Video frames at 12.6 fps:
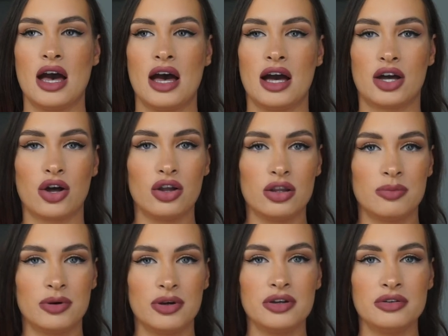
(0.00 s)

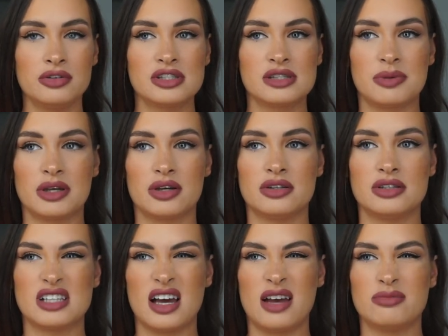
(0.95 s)
collarbones because
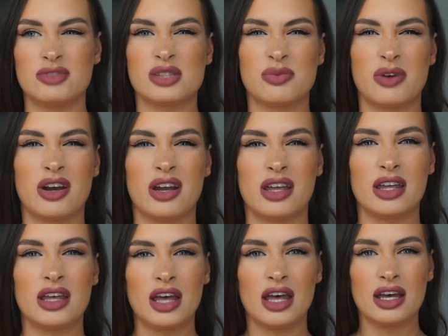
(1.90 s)
I'm just wearing
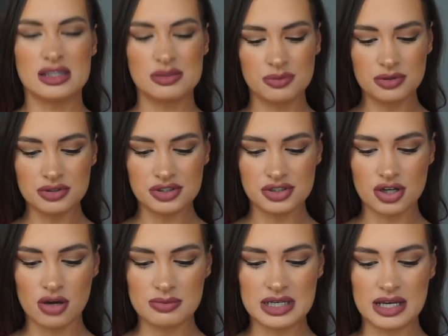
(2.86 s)
a sports
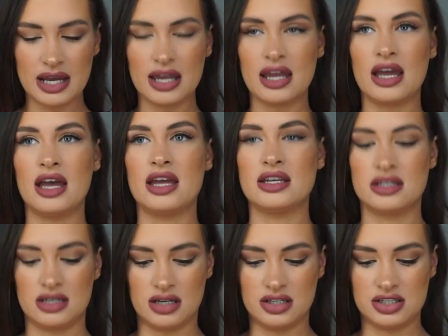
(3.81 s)
top today,
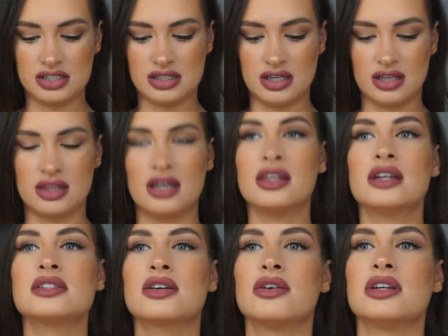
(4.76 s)
and I just think that
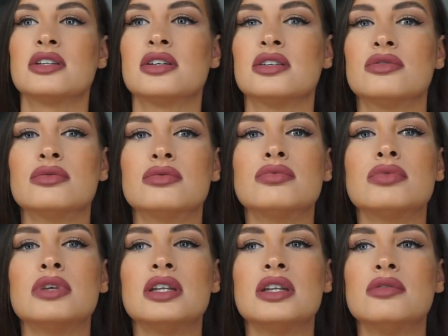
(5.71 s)
that's going to
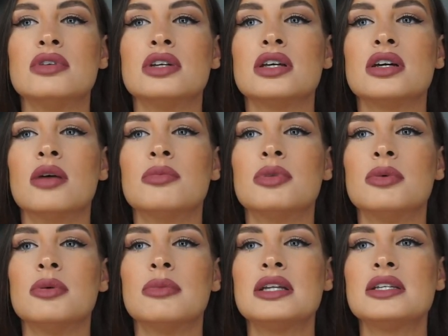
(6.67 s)
really, really
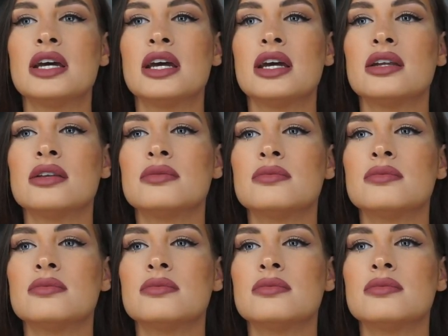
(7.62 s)
complement my tan.